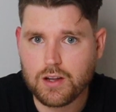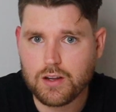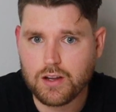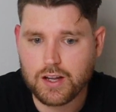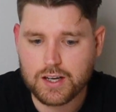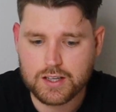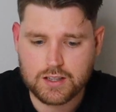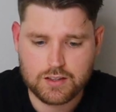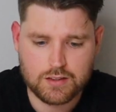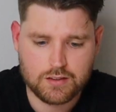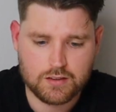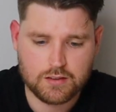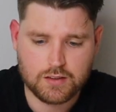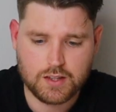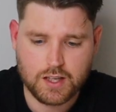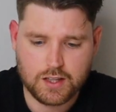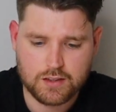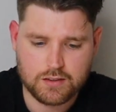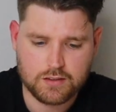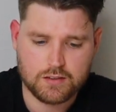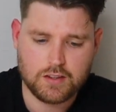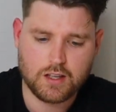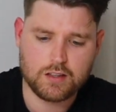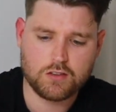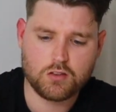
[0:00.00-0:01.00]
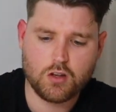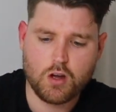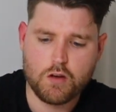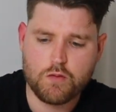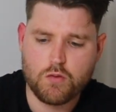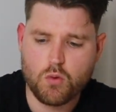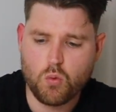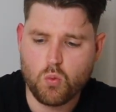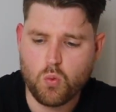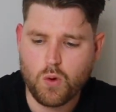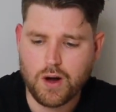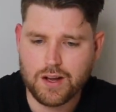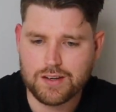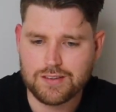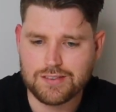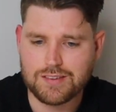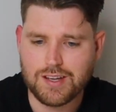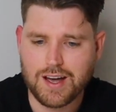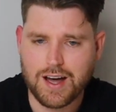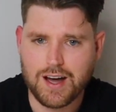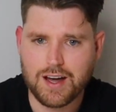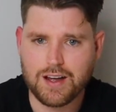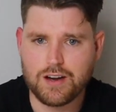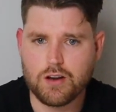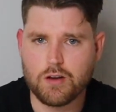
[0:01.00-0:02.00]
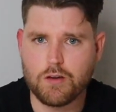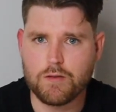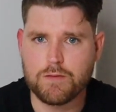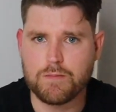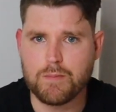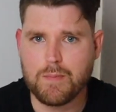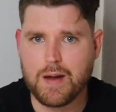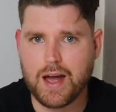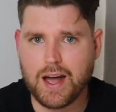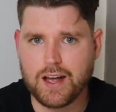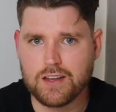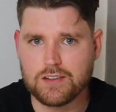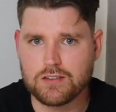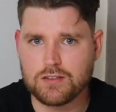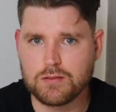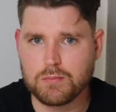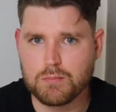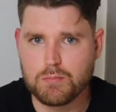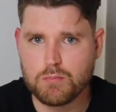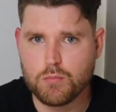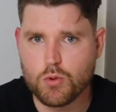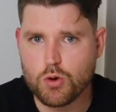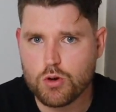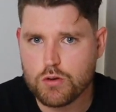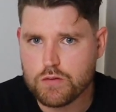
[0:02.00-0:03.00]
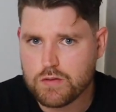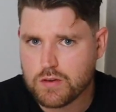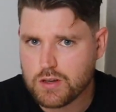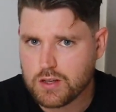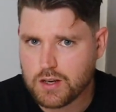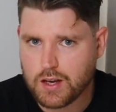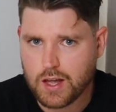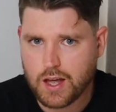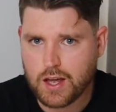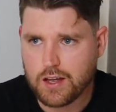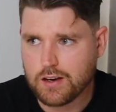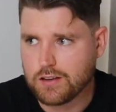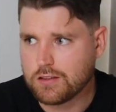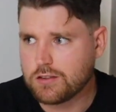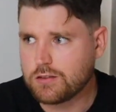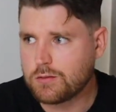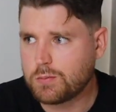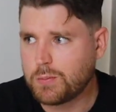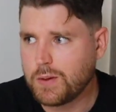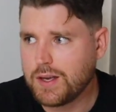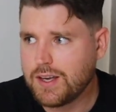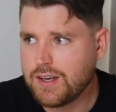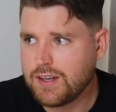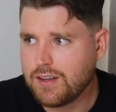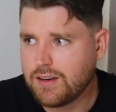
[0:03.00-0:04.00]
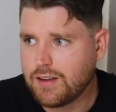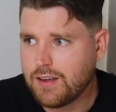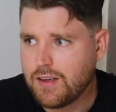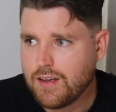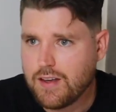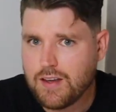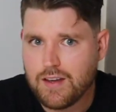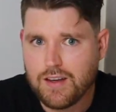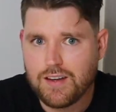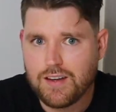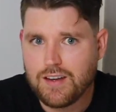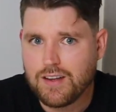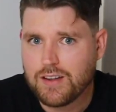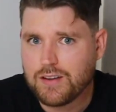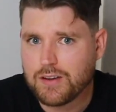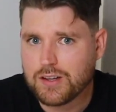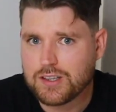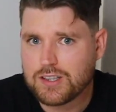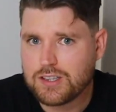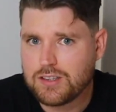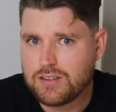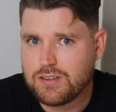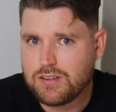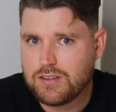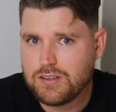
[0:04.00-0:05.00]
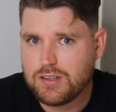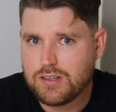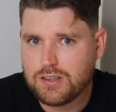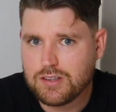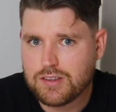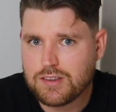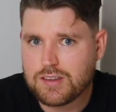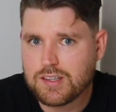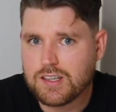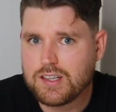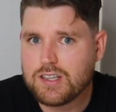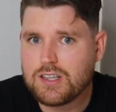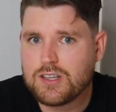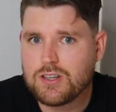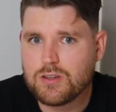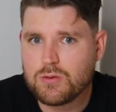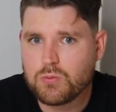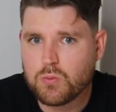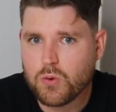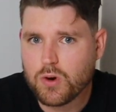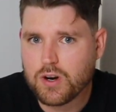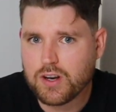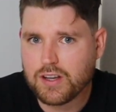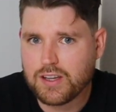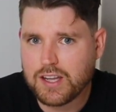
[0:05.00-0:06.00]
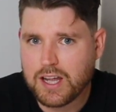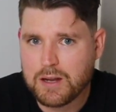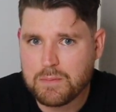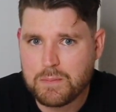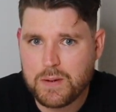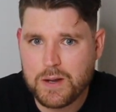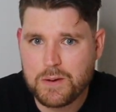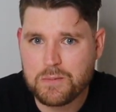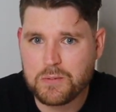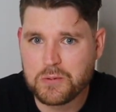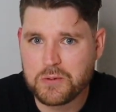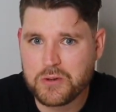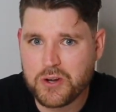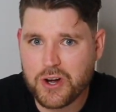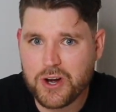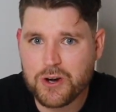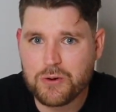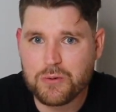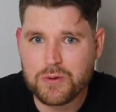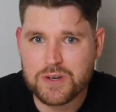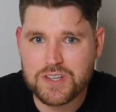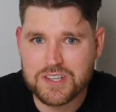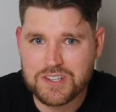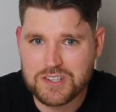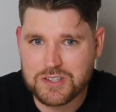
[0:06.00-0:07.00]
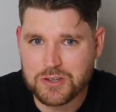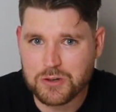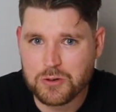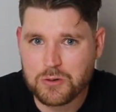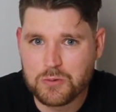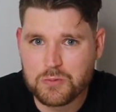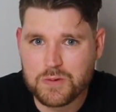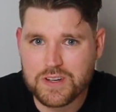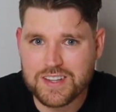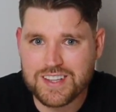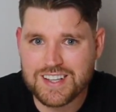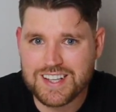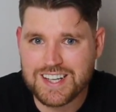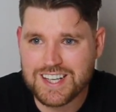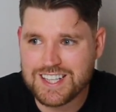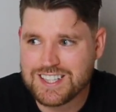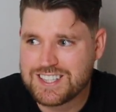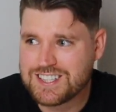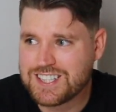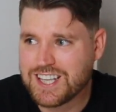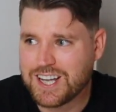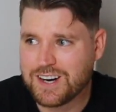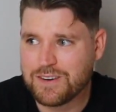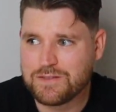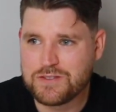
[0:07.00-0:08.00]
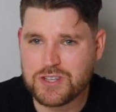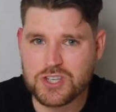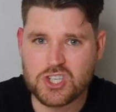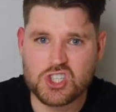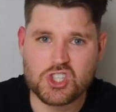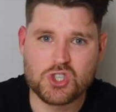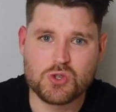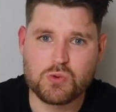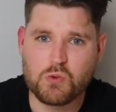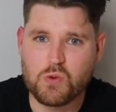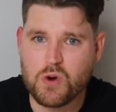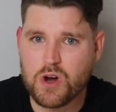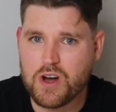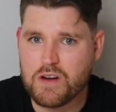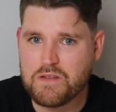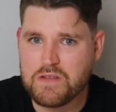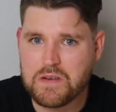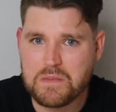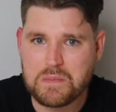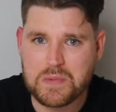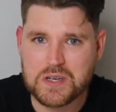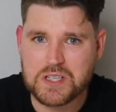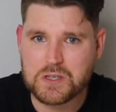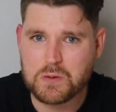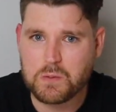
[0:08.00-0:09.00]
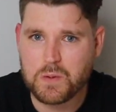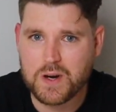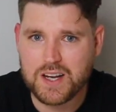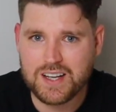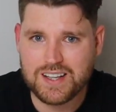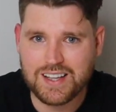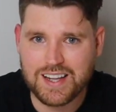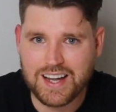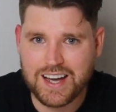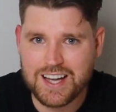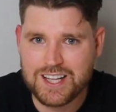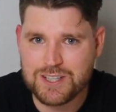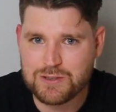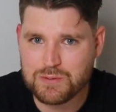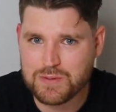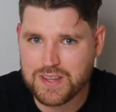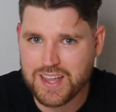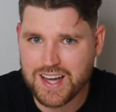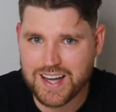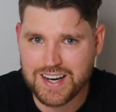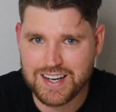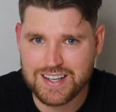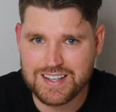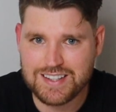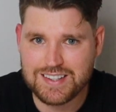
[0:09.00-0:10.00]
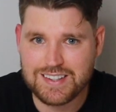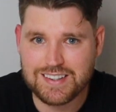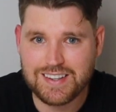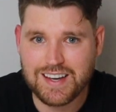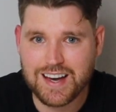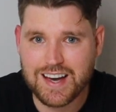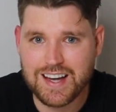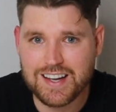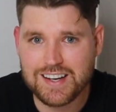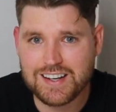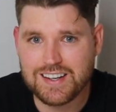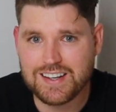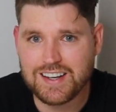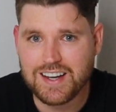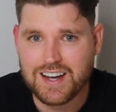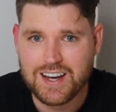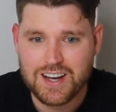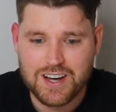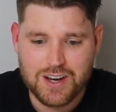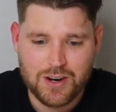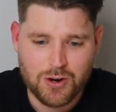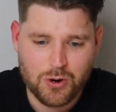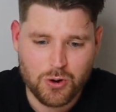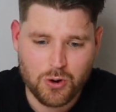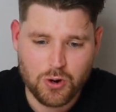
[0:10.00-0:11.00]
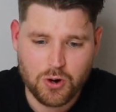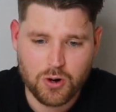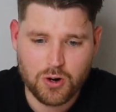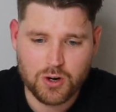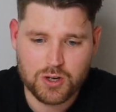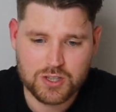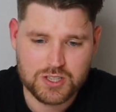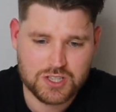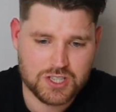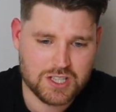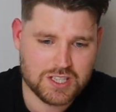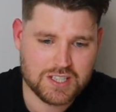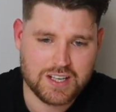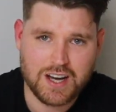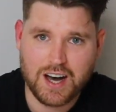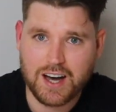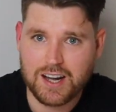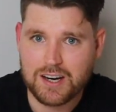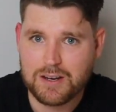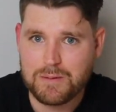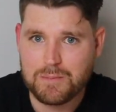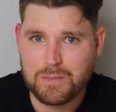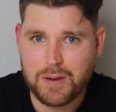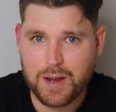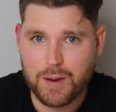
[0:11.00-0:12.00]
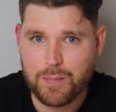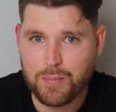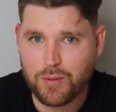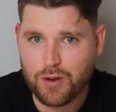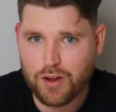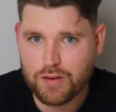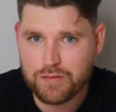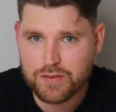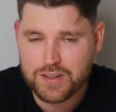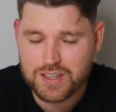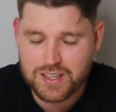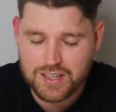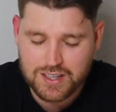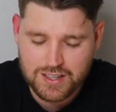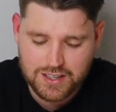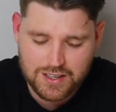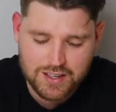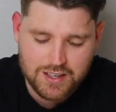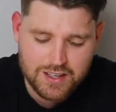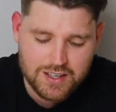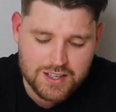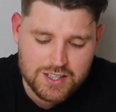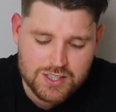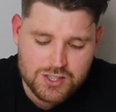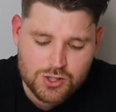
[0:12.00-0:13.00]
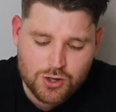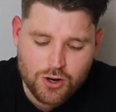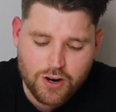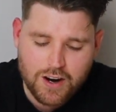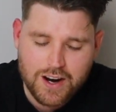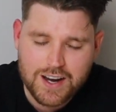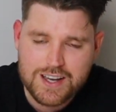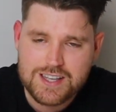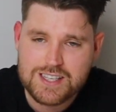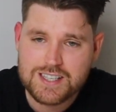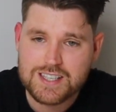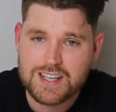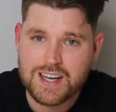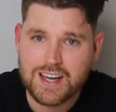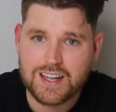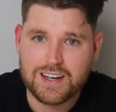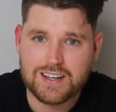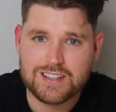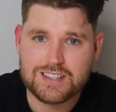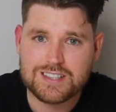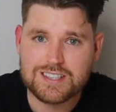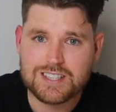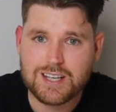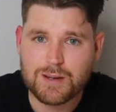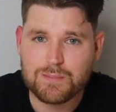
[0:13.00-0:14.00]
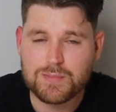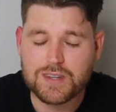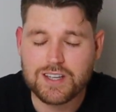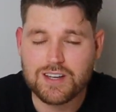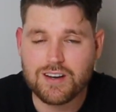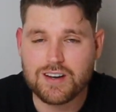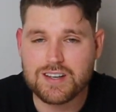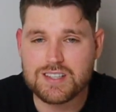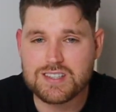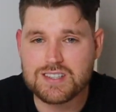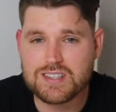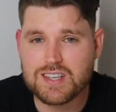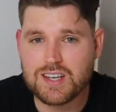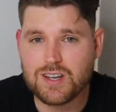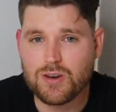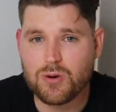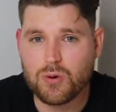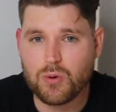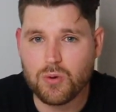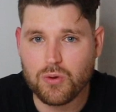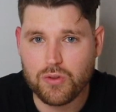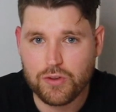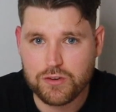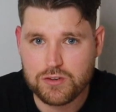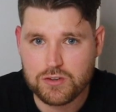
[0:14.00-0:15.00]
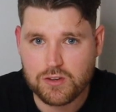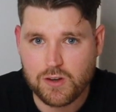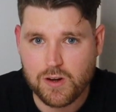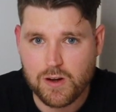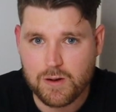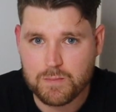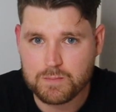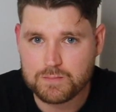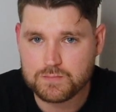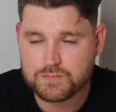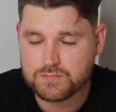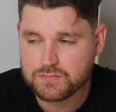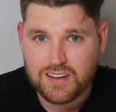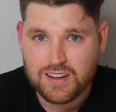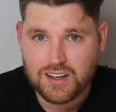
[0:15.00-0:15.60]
Like that's over 1 ton of mass moving at a speed. Like you'd think you'd want to let people know what you're doing with it instead of just swerving between lanes without indicating or just cutting people off. It is crazy, and it's something I see all the time.